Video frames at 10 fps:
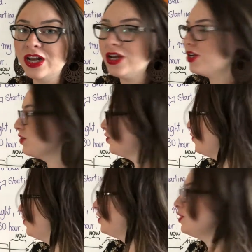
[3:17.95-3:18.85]
So
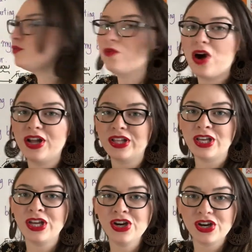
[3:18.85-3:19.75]
this one
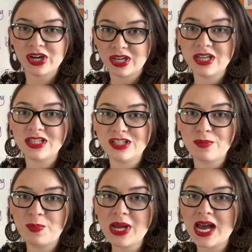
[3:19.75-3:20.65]
here is the
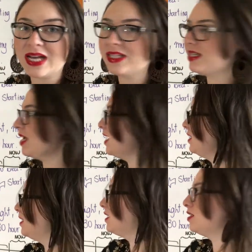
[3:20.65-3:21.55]
past, and
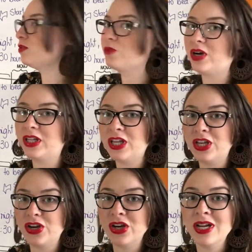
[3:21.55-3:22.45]
this one here
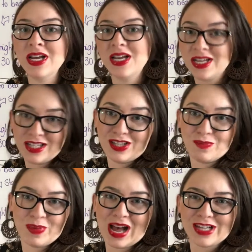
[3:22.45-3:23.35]
is the
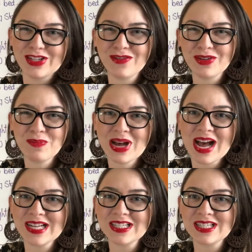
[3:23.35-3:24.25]
past of the past.
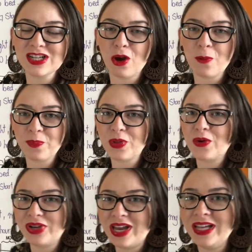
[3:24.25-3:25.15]

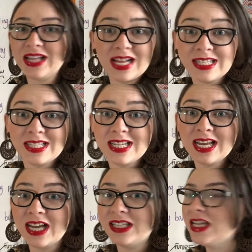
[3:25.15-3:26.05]
Okay, that's the
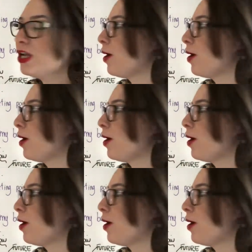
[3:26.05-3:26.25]
idea.